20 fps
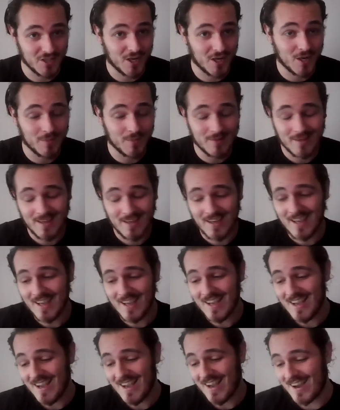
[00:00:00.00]
job
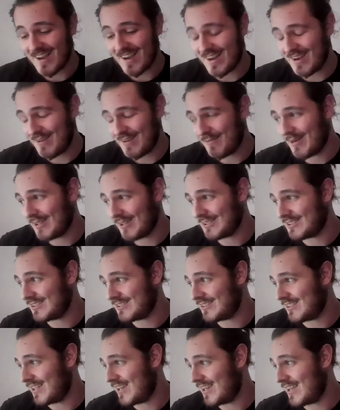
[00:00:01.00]

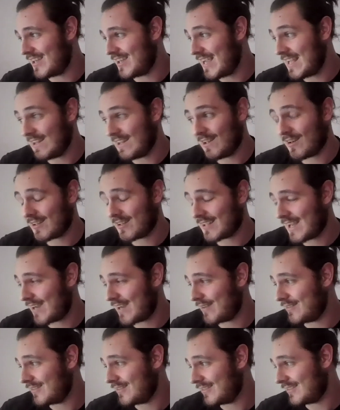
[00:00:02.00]
whilst in
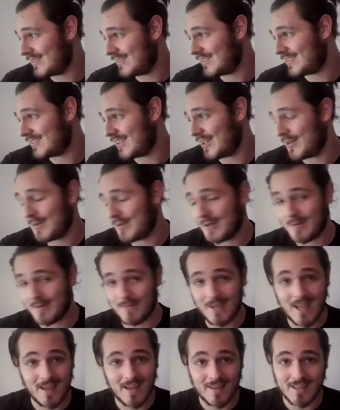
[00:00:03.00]
lockdown. So
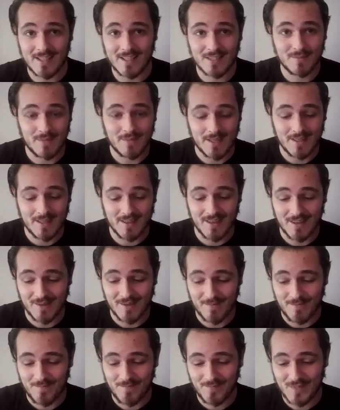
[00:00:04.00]
yeah, it's
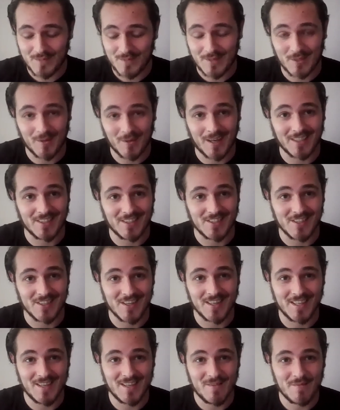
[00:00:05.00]
been quite the
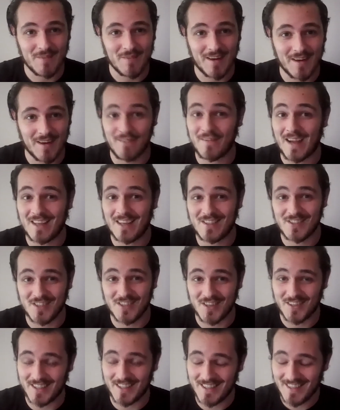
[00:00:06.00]
journey, very fast
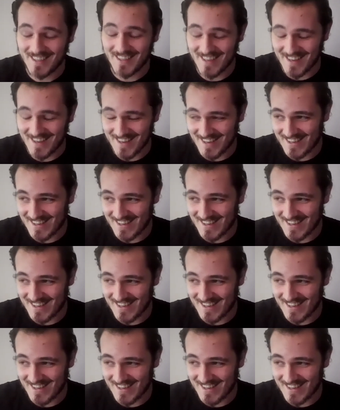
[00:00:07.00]
journey.